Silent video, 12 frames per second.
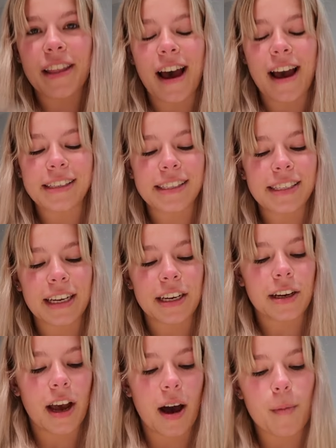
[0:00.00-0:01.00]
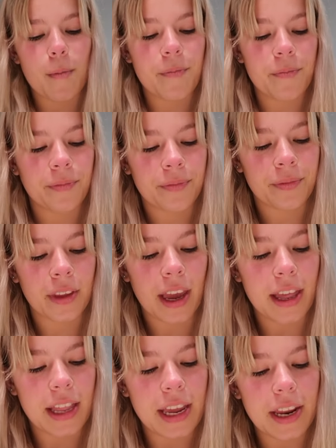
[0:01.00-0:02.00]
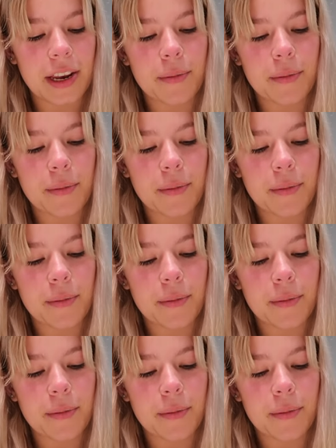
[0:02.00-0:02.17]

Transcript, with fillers: the ice in your cup, and then